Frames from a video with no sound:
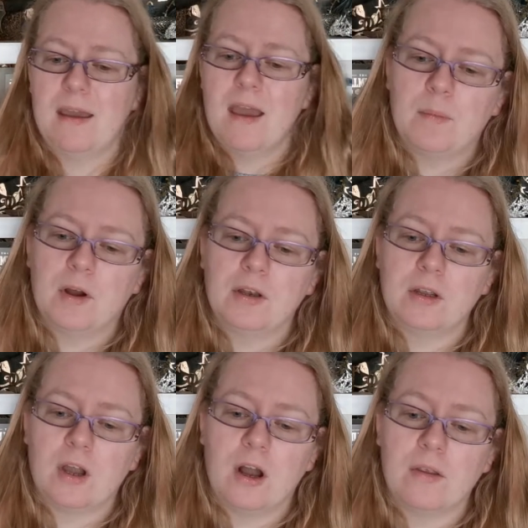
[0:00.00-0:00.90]
That
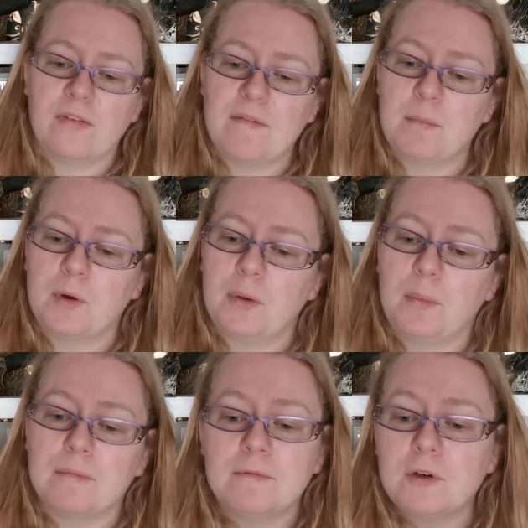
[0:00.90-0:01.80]
one got
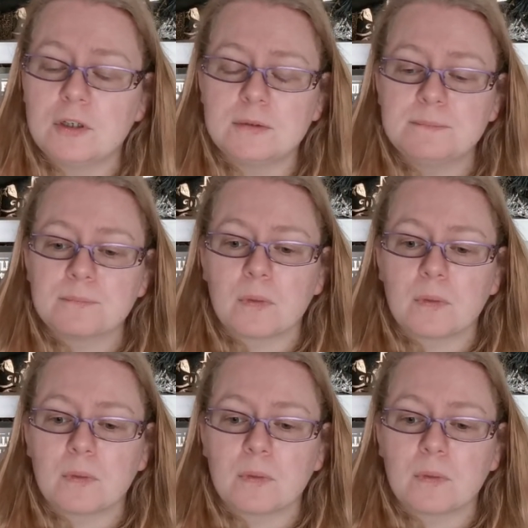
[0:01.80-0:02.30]
7.14